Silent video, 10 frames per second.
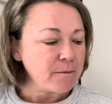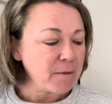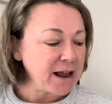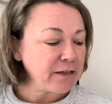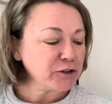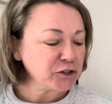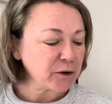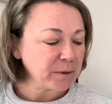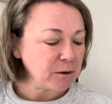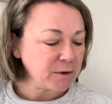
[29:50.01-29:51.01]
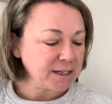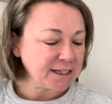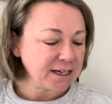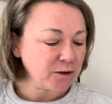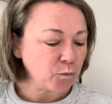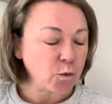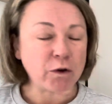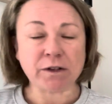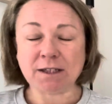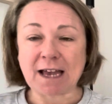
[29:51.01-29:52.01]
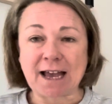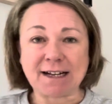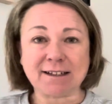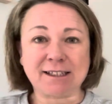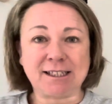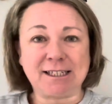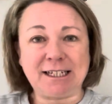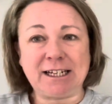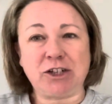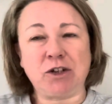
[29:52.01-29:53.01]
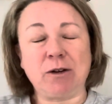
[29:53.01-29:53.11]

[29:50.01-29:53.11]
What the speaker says: My other shopping we did was at Stitch,